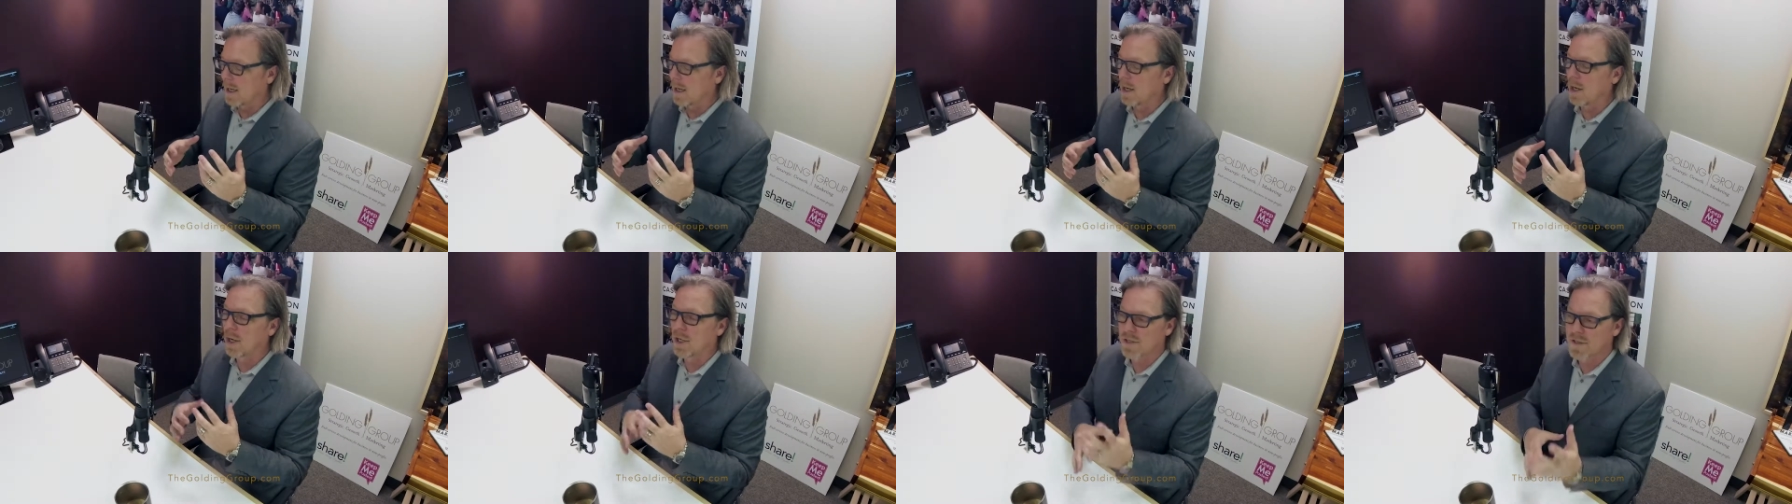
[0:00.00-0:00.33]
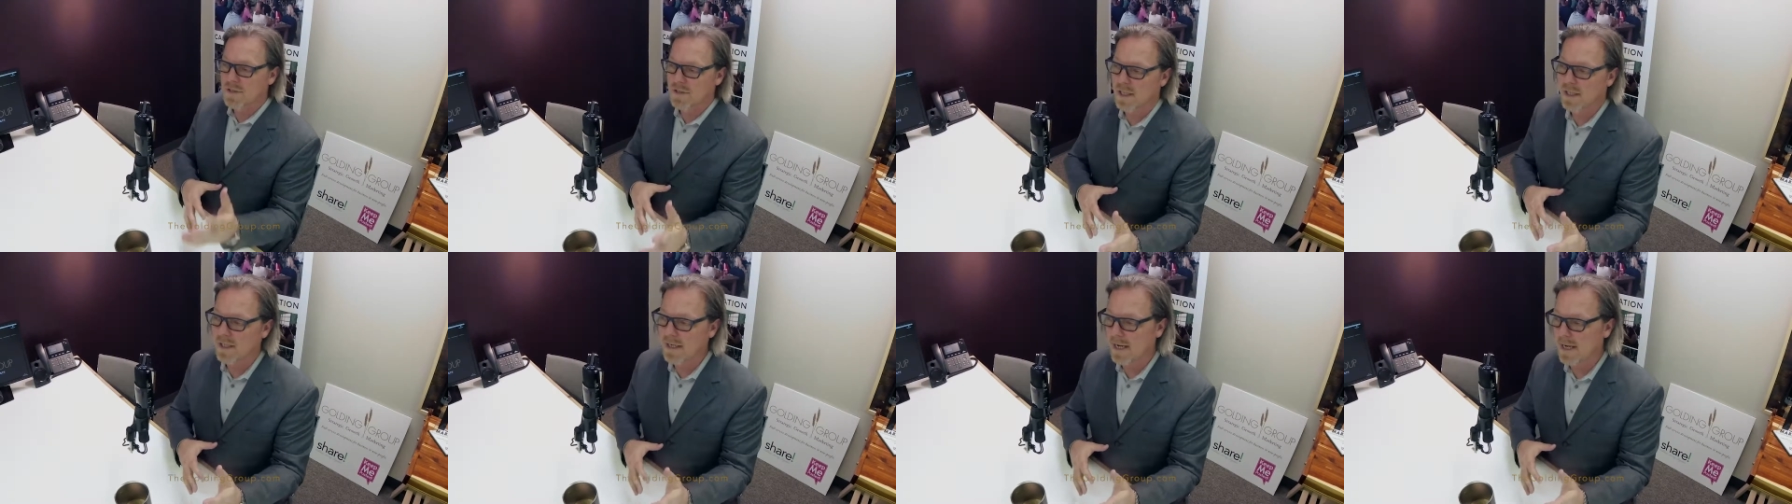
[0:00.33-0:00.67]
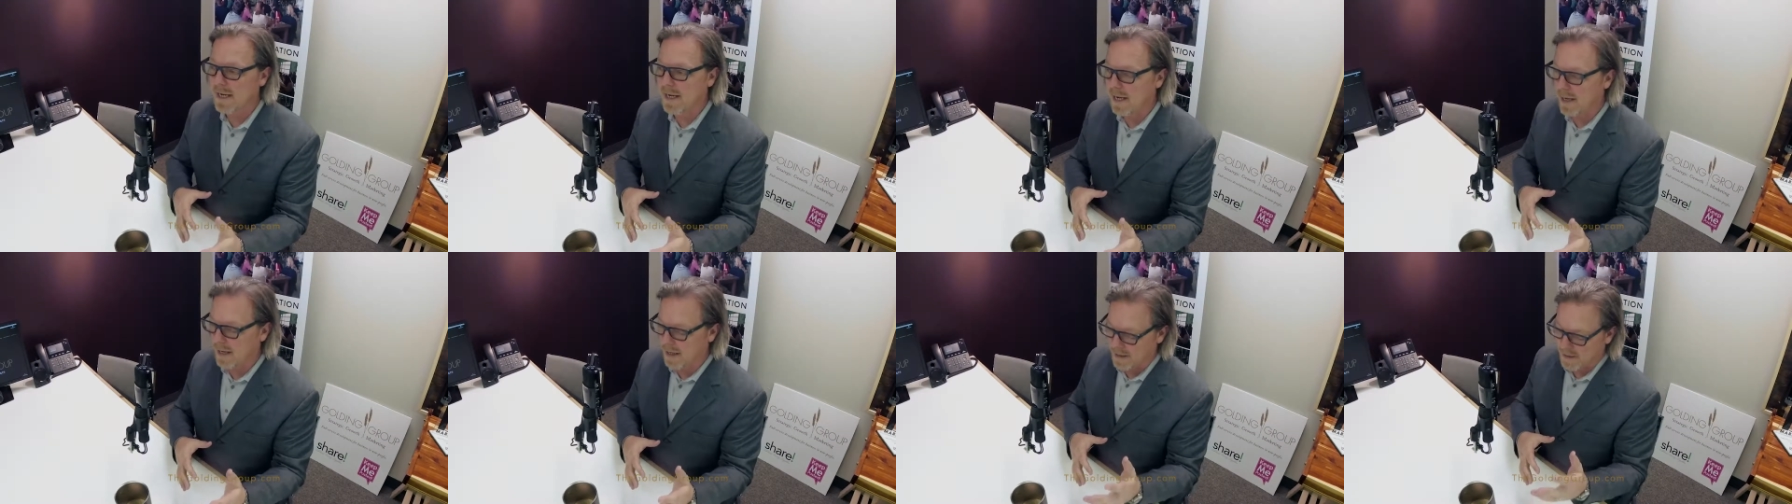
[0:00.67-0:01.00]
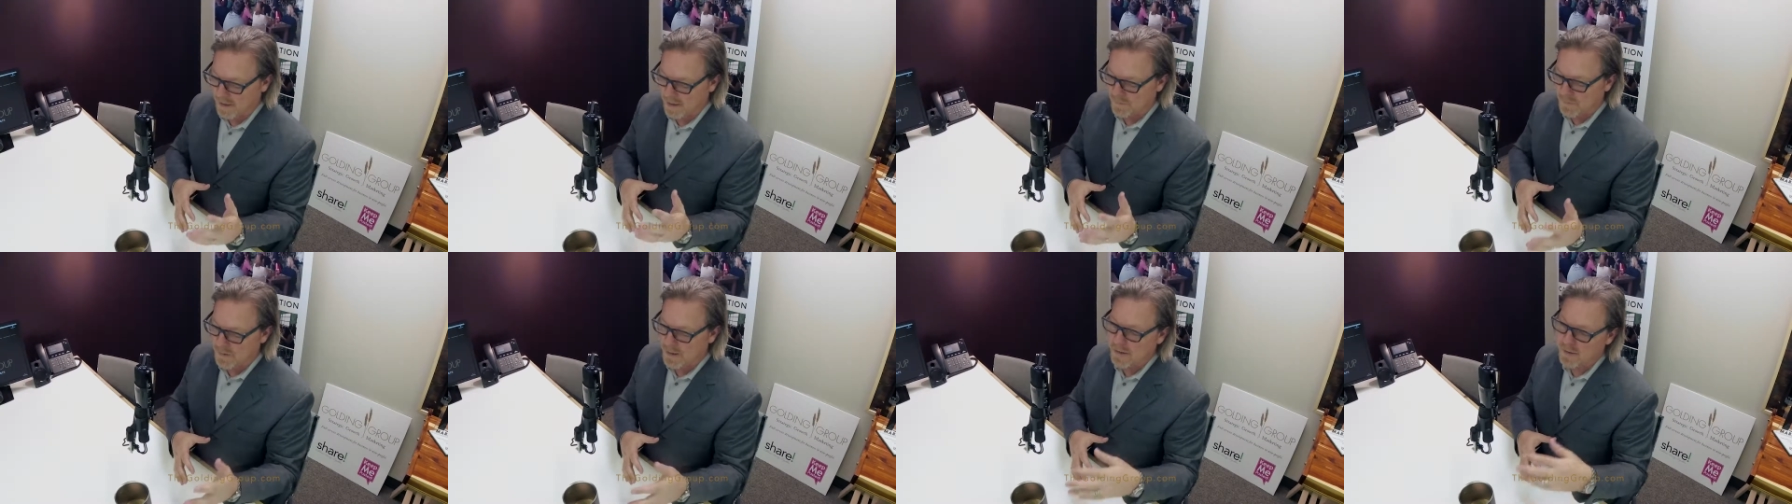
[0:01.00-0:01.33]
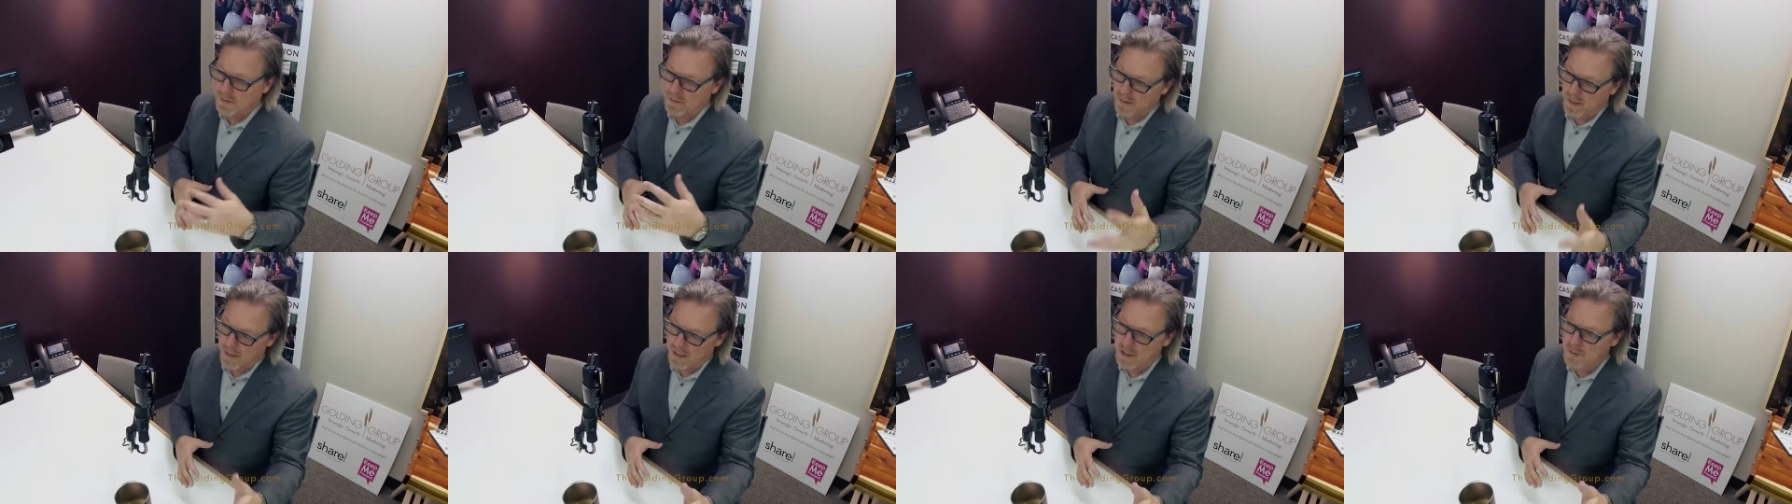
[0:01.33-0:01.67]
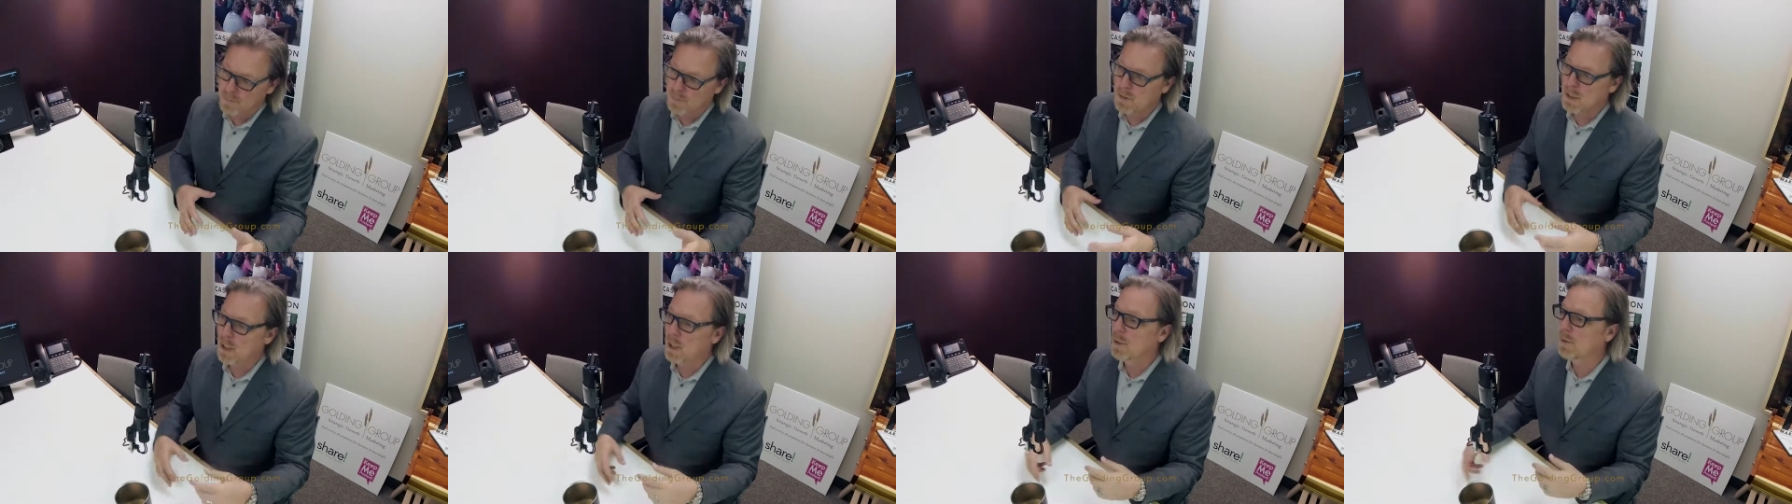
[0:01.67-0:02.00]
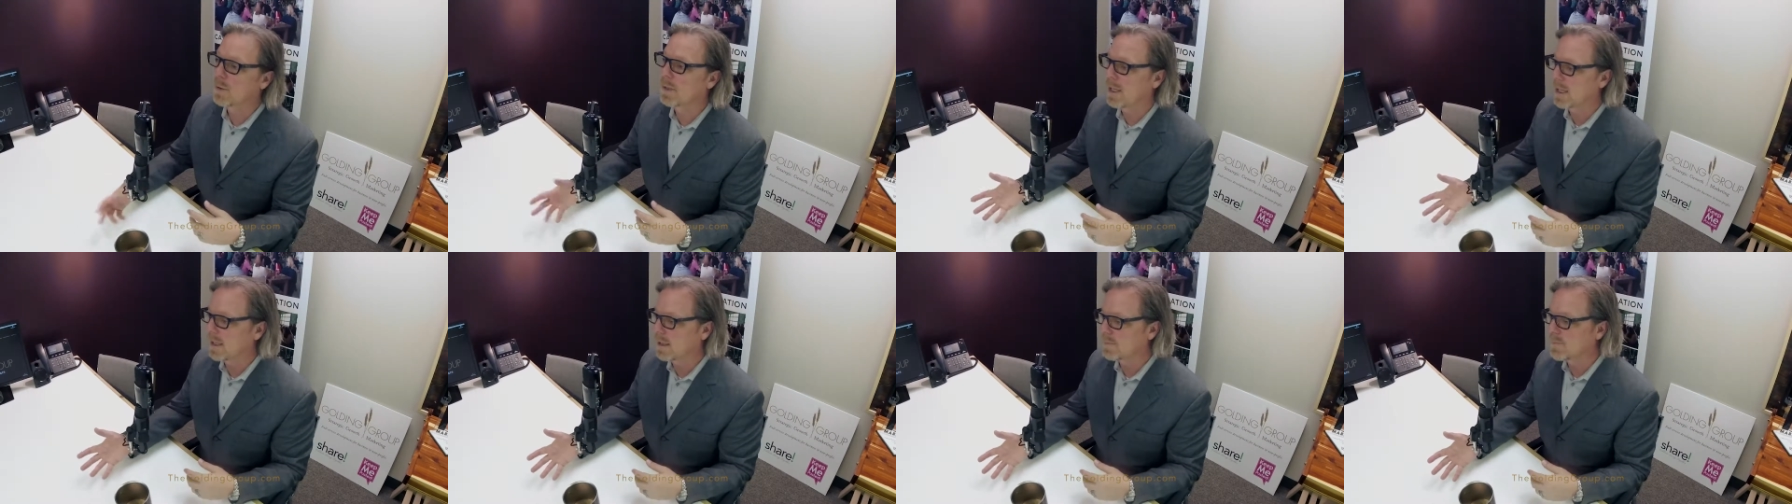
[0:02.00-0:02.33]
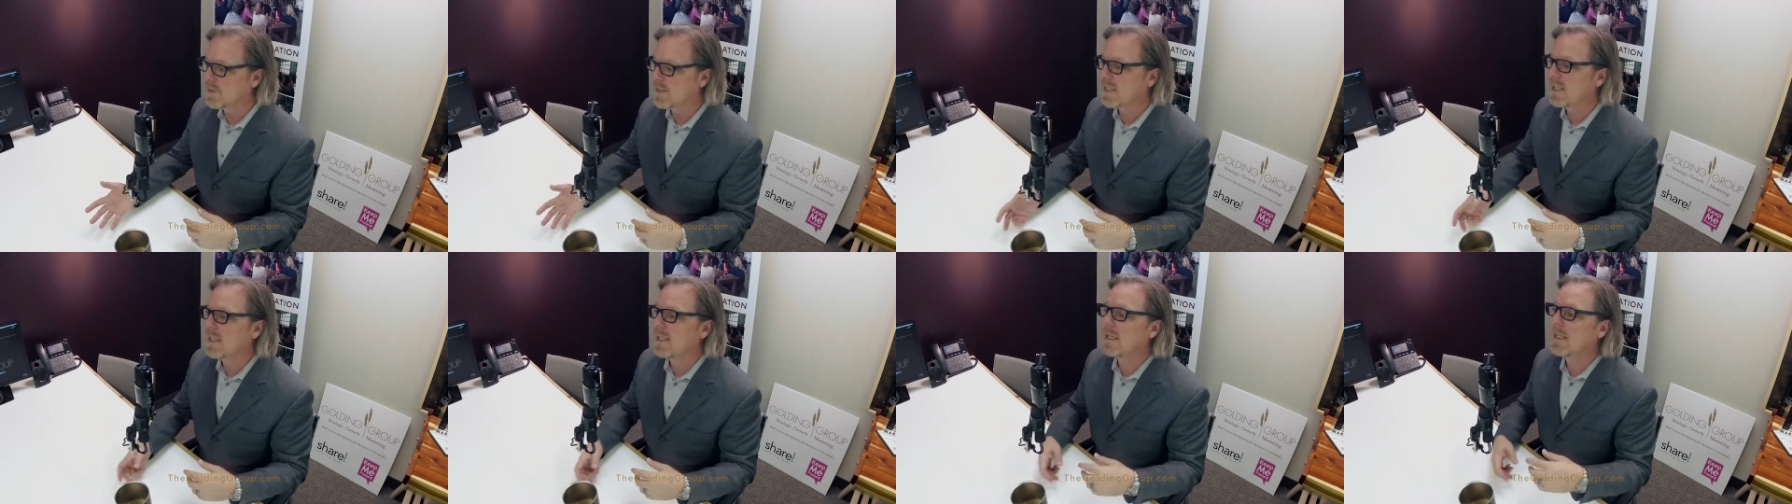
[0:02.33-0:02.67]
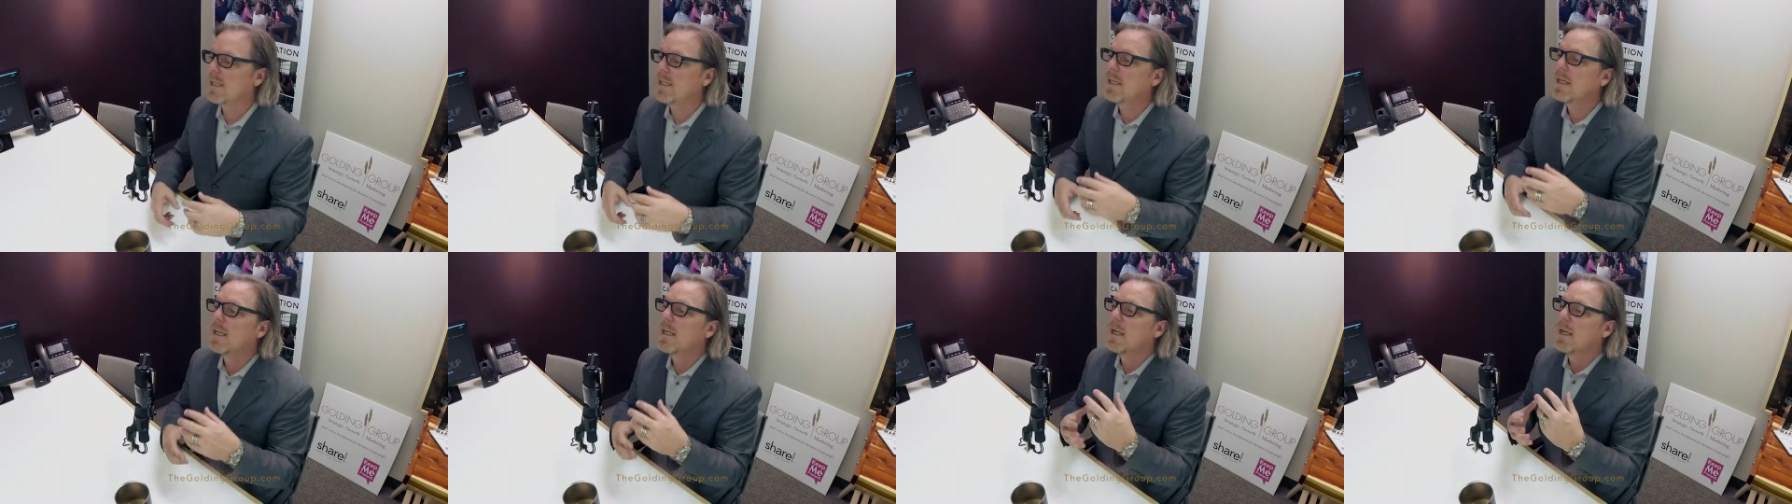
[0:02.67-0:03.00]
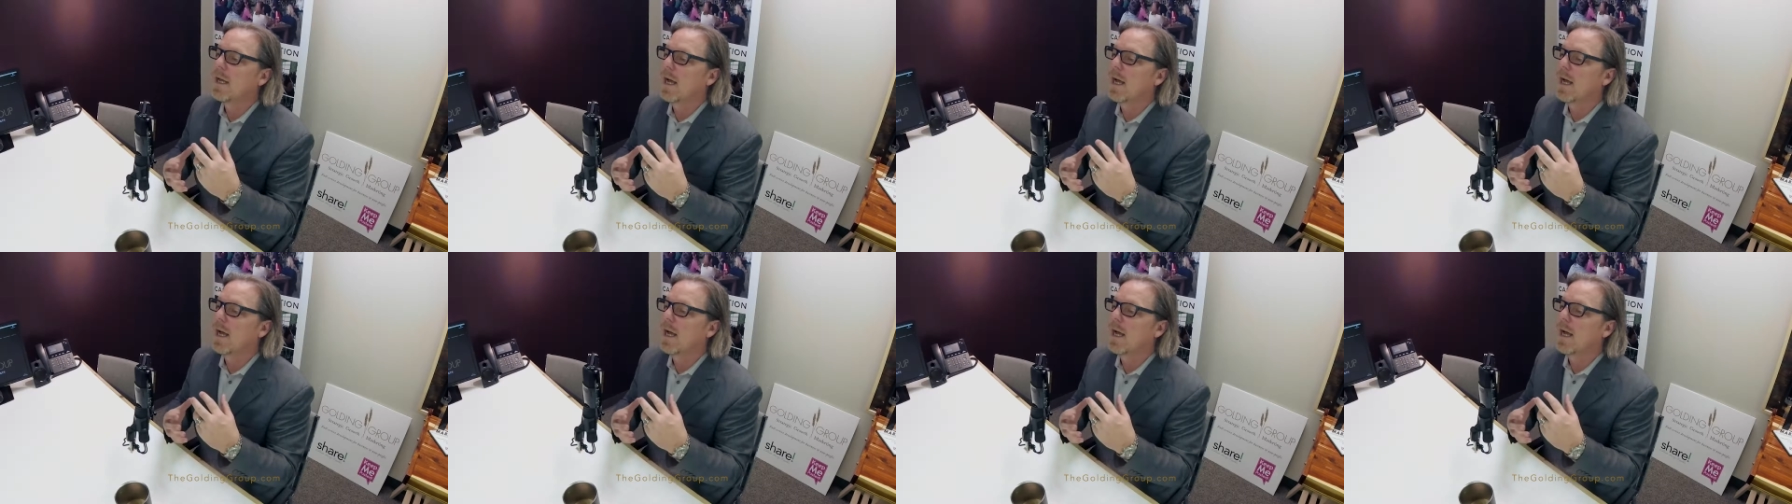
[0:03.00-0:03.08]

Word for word: on Sunday uh, evenings, HBO and AMC,